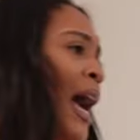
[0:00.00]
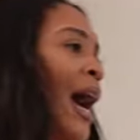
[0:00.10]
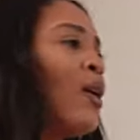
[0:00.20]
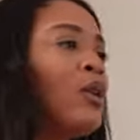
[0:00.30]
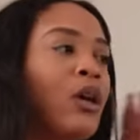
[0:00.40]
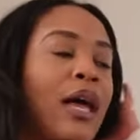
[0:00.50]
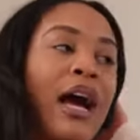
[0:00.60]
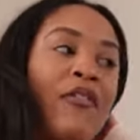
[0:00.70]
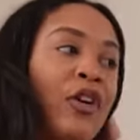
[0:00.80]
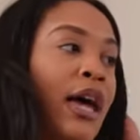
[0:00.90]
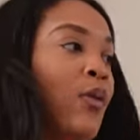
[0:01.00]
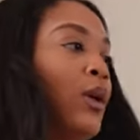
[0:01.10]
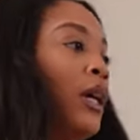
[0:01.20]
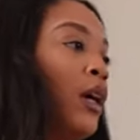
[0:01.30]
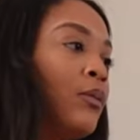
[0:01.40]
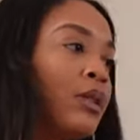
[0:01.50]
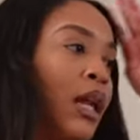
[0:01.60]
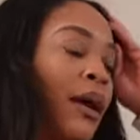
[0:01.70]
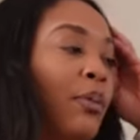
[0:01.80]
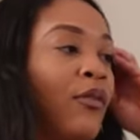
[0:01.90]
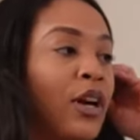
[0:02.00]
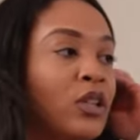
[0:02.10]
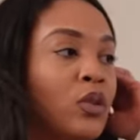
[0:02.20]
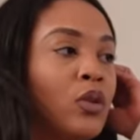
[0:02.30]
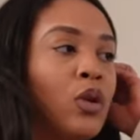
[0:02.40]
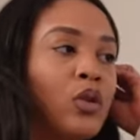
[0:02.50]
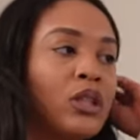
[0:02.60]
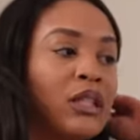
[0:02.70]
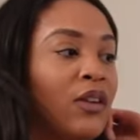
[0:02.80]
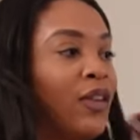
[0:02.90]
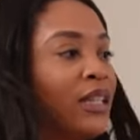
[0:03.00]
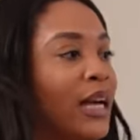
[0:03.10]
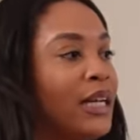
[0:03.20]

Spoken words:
I don't know, like I feel like when it comes to like professional clothes and stuff like that,